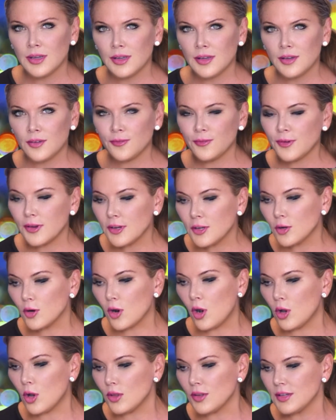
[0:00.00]
figure
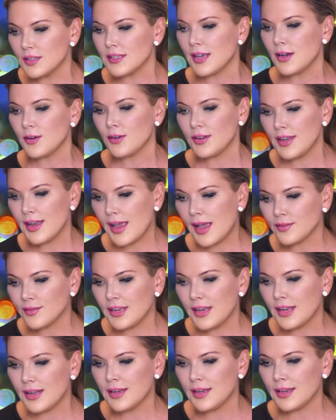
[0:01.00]
all this out and
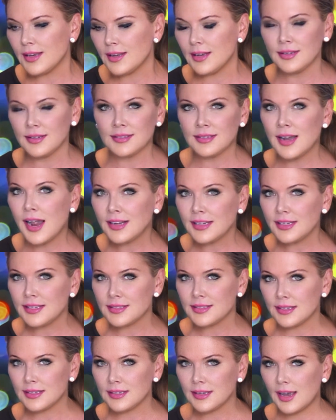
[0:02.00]
navigate it. And it's not
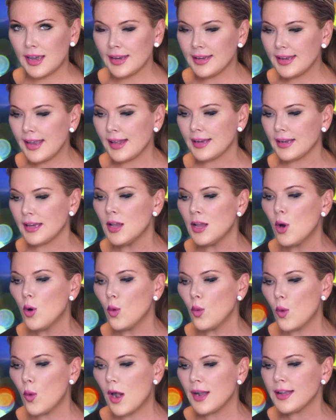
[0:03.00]
easy. I get it.
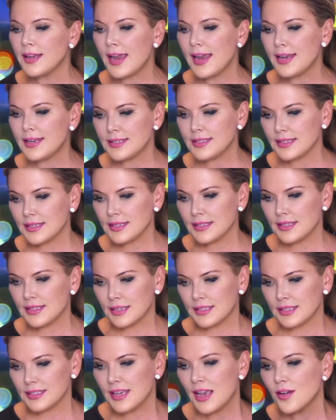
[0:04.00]
One eight six
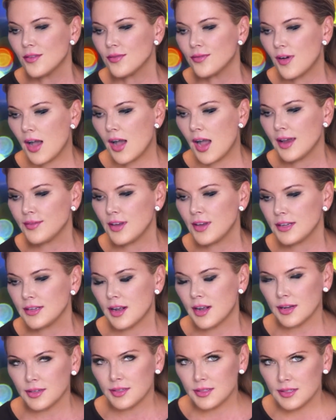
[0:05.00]
six.
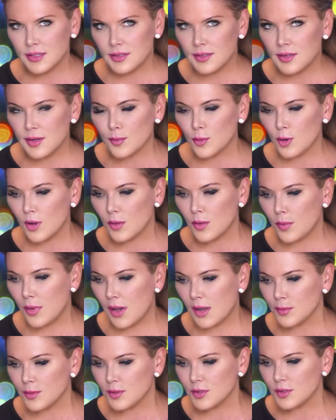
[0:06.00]
589. You see the number on the
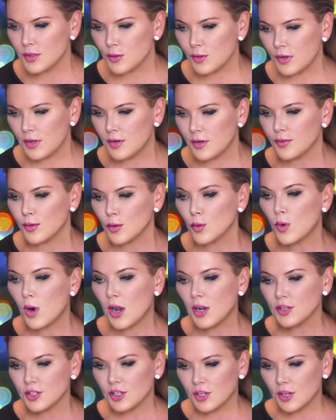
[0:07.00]
bottom of the screen if you're
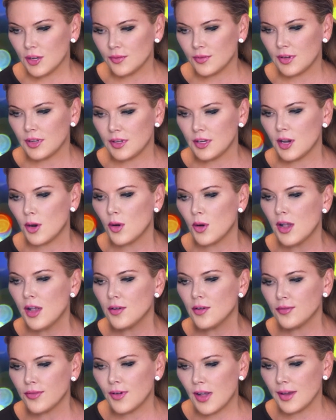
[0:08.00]
watching on video.
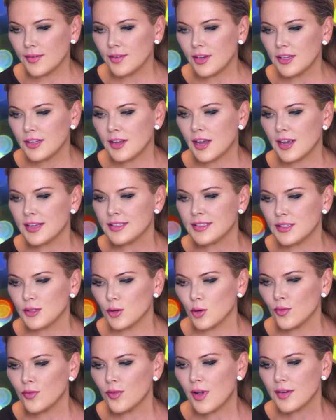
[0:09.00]

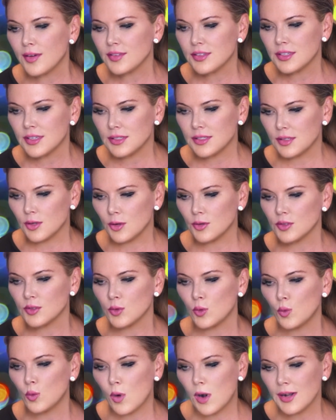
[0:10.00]
589-0560, so
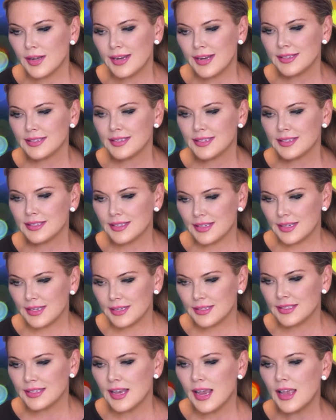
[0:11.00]

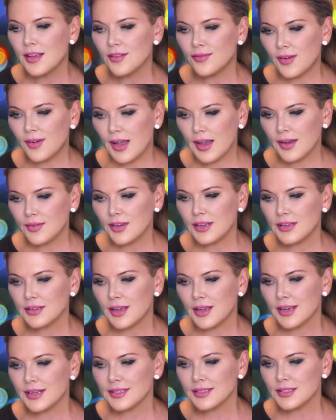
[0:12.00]
1866
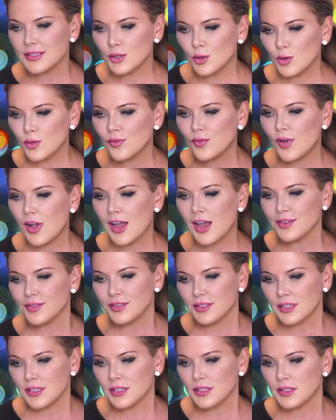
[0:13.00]

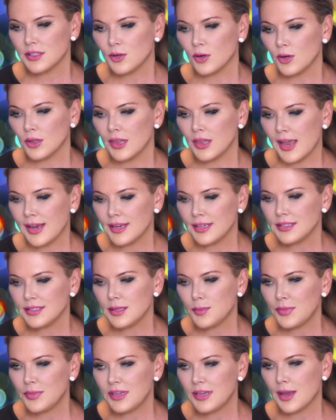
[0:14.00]

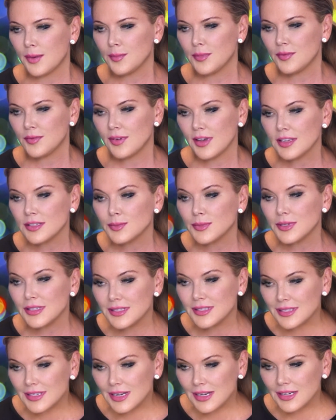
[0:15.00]
589-0560
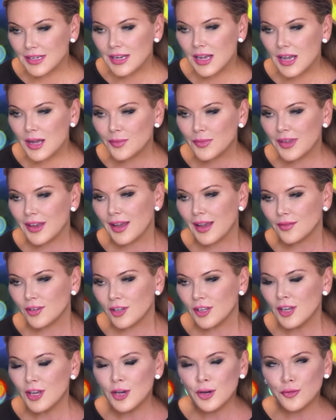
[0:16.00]
legacypminvestments.com they have a
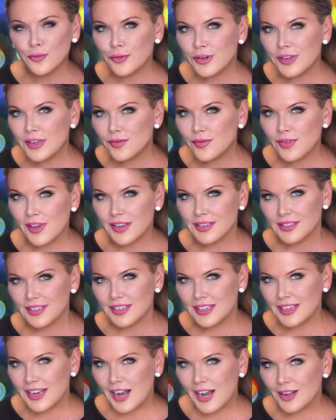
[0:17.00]
free
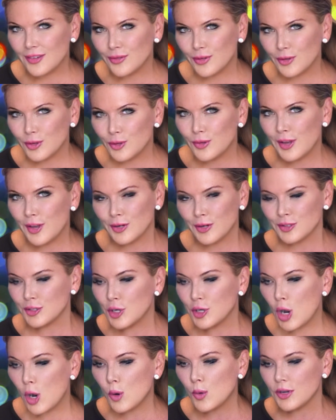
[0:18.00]
investing guide for you there so
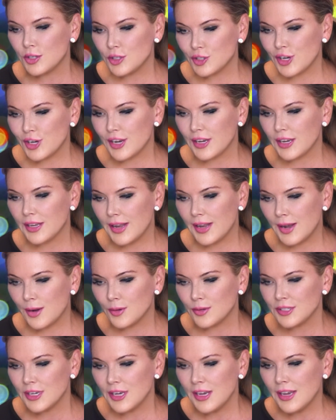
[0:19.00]
go and check it
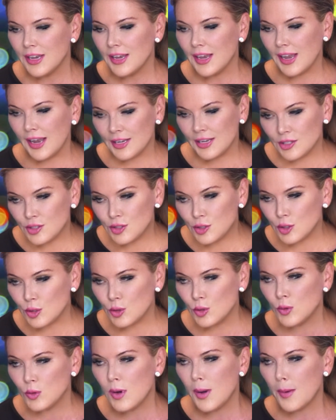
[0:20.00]
out and
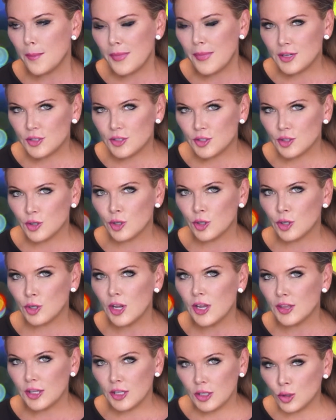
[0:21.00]
do make sure
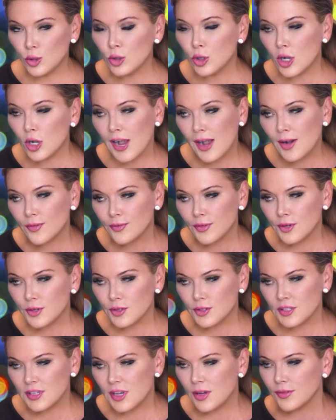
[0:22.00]
that you look out for
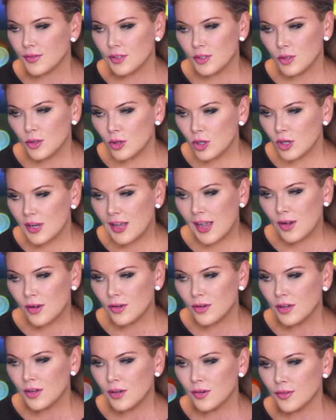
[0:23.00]
yourself and you look out
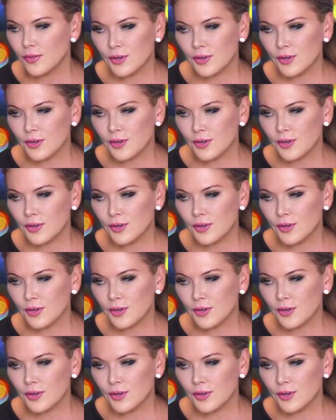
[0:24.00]
for